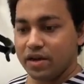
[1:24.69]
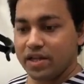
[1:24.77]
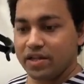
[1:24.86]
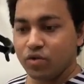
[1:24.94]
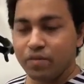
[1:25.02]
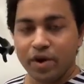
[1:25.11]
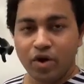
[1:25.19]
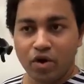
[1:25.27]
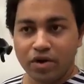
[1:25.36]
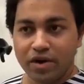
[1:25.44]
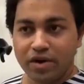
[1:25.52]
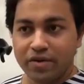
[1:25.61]
a super
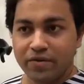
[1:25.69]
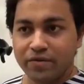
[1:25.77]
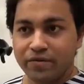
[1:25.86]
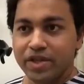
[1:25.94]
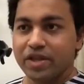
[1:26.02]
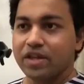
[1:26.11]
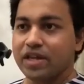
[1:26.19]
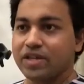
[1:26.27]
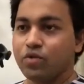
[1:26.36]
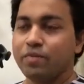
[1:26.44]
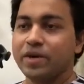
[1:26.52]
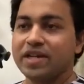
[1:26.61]
doctor with
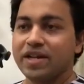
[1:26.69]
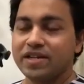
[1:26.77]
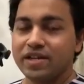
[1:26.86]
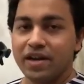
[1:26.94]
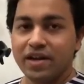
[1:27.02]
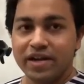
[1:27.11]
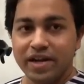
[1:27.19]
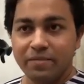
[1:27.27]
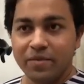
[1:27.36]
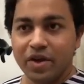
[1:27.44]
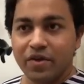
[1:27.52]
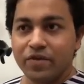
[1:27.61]
super surgical
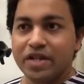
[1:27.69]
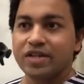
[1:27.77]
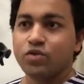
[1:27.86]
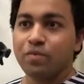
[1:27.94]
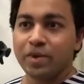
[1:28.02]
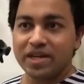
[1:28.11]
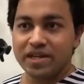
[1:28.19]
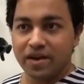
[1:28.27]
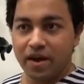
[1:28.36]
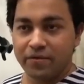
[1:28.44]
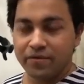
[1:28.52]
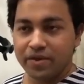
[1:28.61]
team, with super
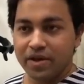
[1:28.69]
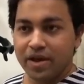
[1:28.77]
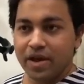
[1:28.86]
staff,